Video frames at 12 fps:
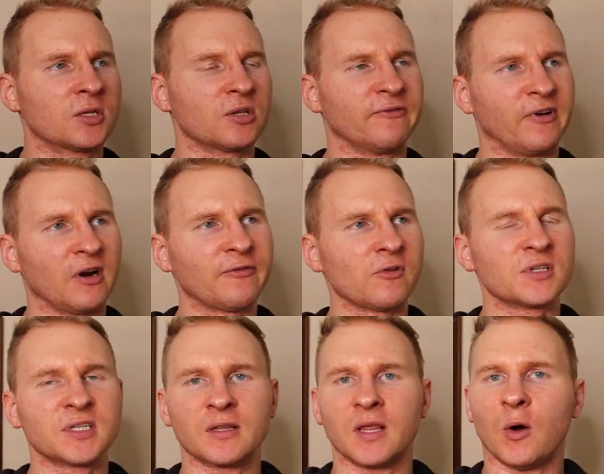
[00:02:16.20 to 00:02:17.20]
So the very
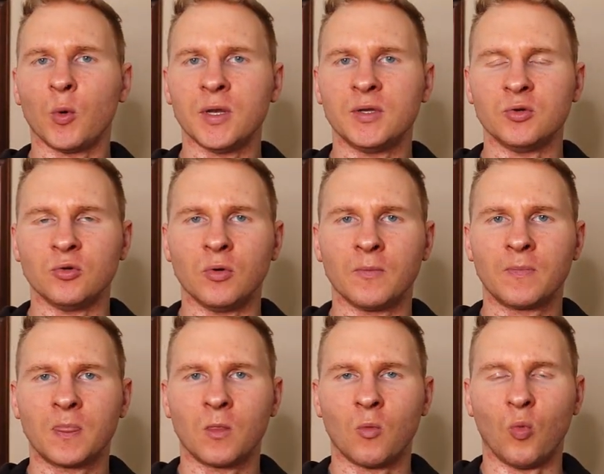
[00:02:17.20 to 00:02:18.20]
first thing that we do
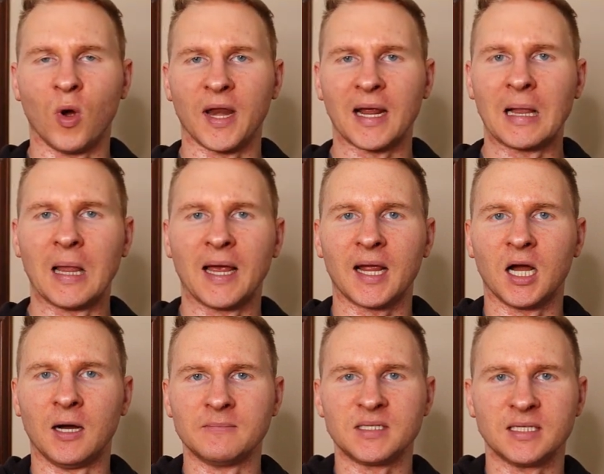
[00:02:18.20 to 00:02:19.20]
when a client
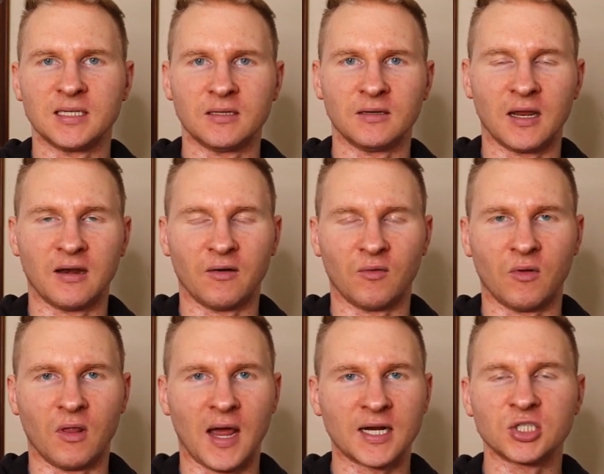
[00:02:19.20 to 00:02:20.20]
comes in,
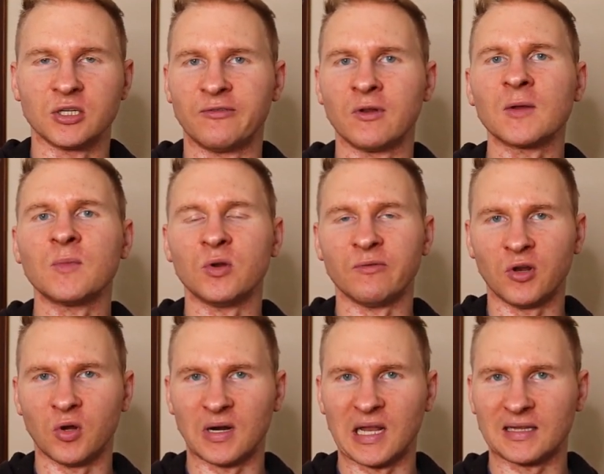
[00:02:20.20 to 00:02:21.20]
and actually if you'd like me to do a
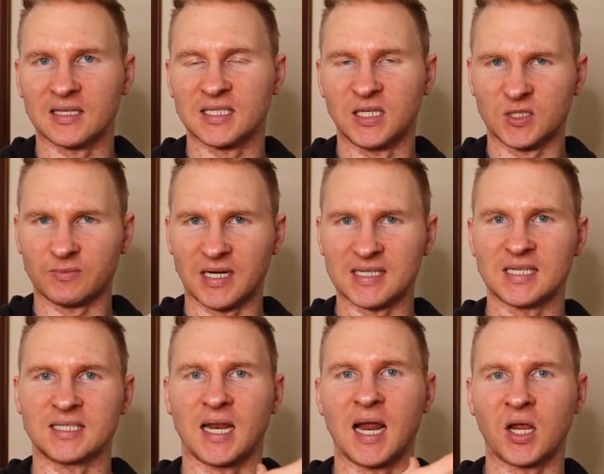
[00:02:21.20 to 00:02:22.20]
video on like the sales
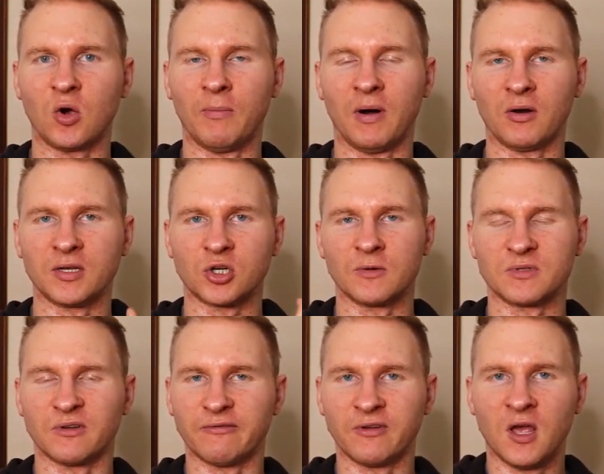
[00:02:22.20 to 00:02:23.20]
process that I go about in
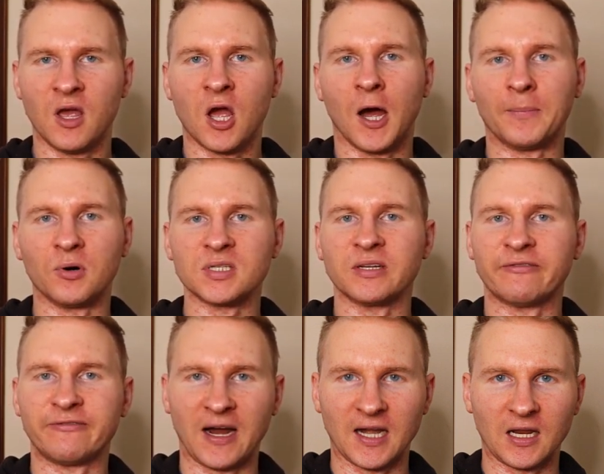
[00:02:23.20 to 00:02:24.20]
terms of a person
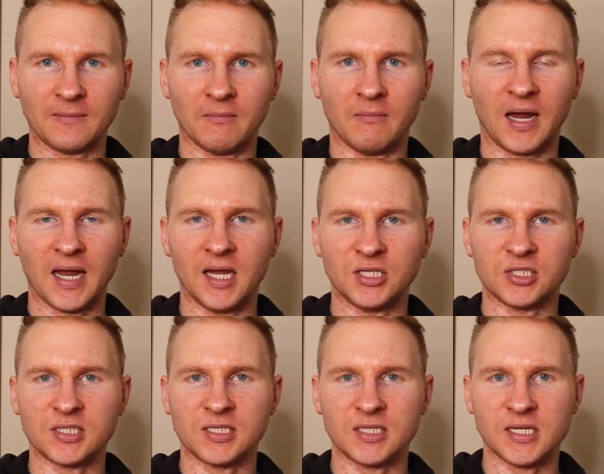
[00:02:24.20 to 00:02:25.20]
finding my
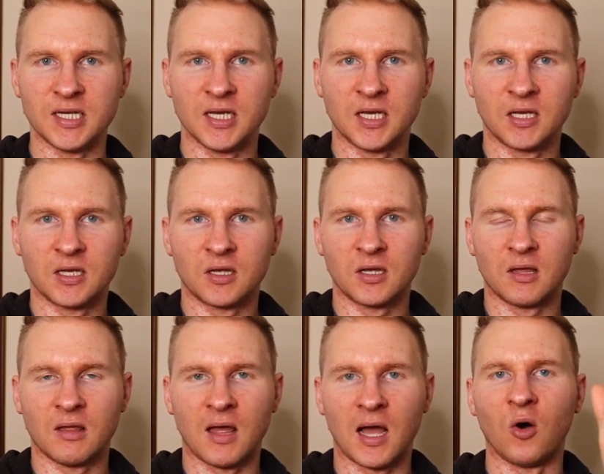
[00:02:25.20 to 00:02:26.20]
agency,
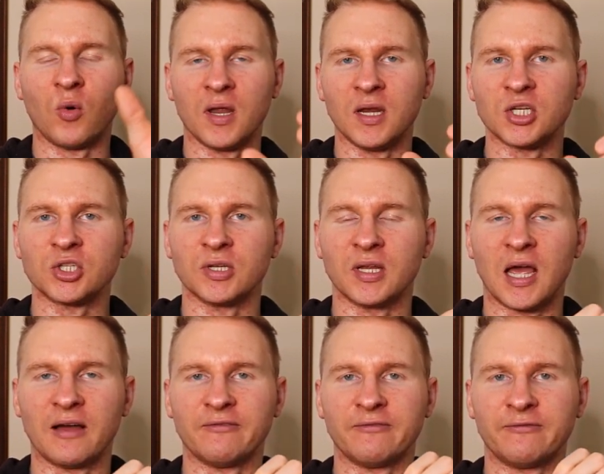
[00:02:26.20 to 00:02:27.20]
how we initially
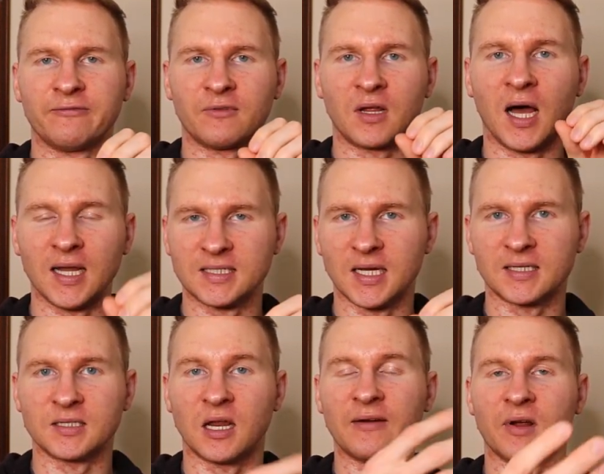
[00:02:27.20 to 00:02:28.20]
have
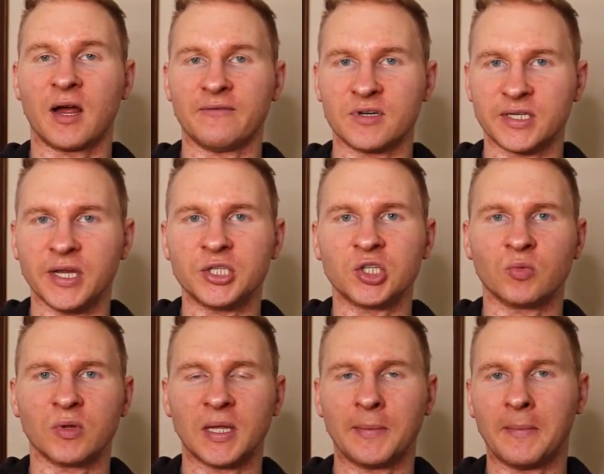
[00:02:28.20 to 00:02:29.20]
contact and have a conversation
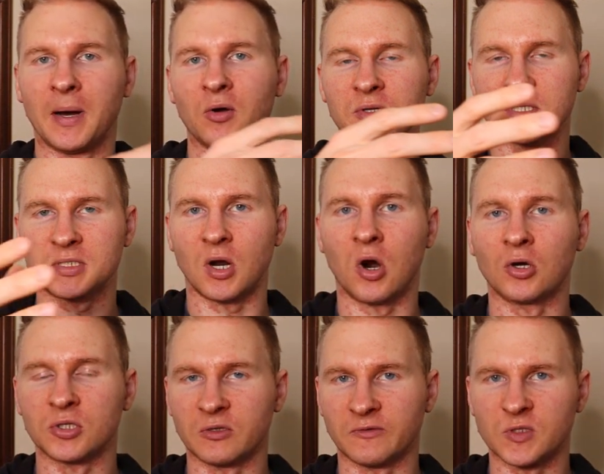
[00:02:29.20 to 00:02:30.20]
with them about
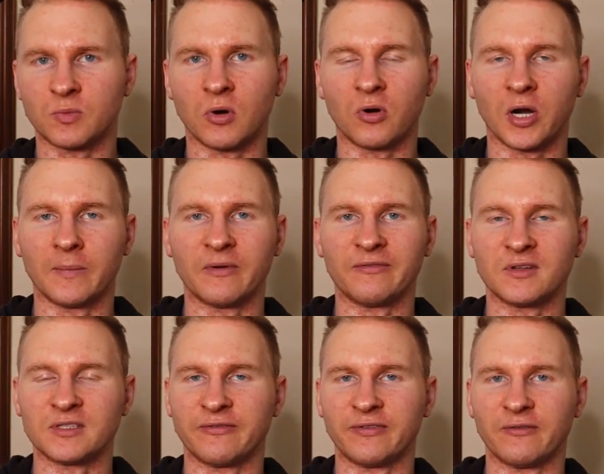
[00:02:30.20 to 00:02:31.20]
our service program, if
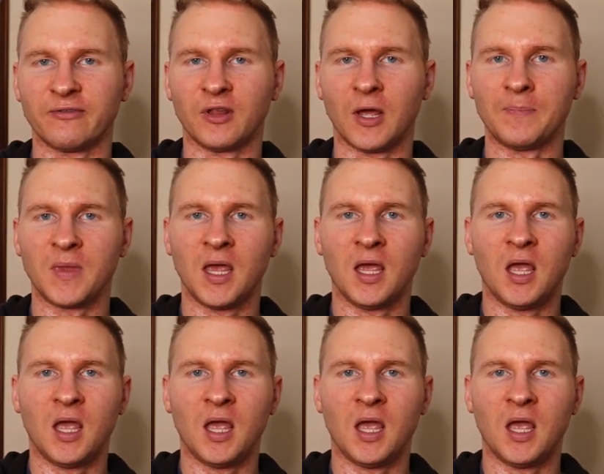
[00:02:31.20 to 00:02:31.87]
it's a fit for them,